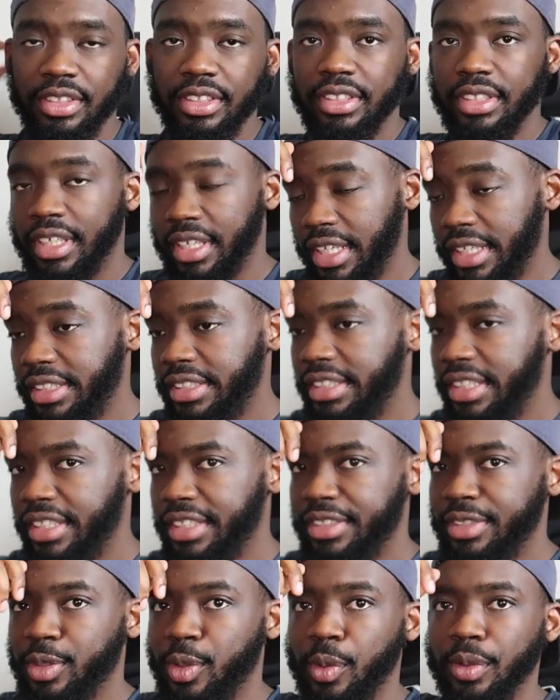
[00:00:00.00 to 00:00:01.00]
Tunisia. Let's
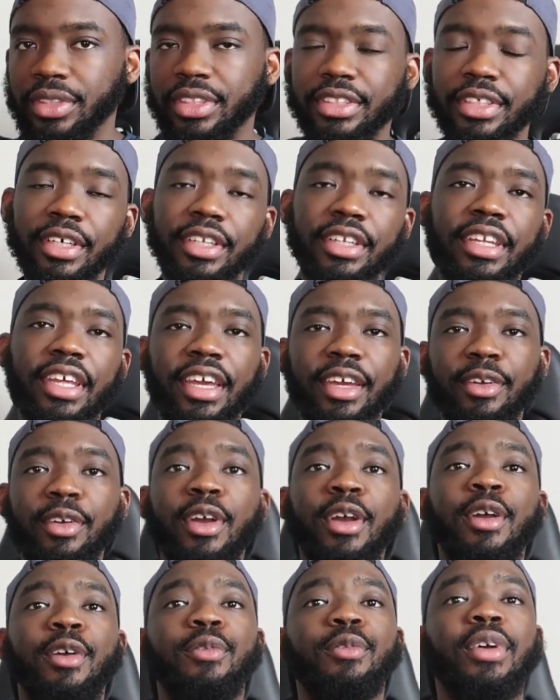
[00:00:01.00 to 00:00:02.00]
see. So on Sunday,
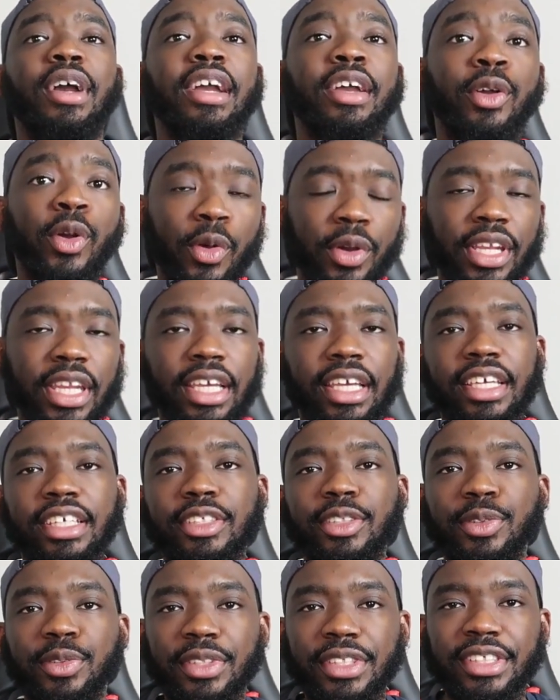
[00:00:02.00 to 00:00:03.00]
we're going
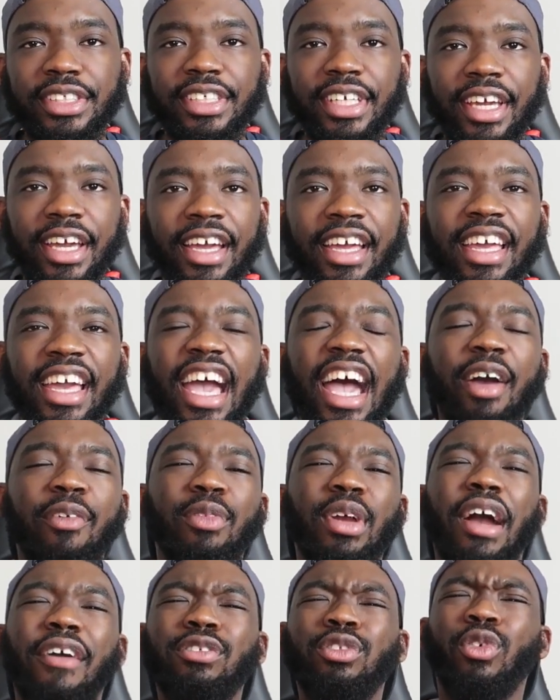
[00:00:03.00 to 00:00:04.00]
against Tunisia
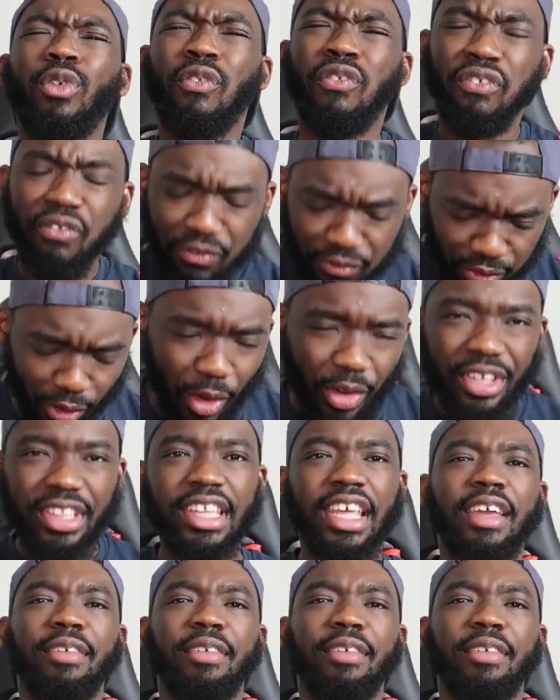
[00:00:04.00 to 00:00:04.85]
and we have to flog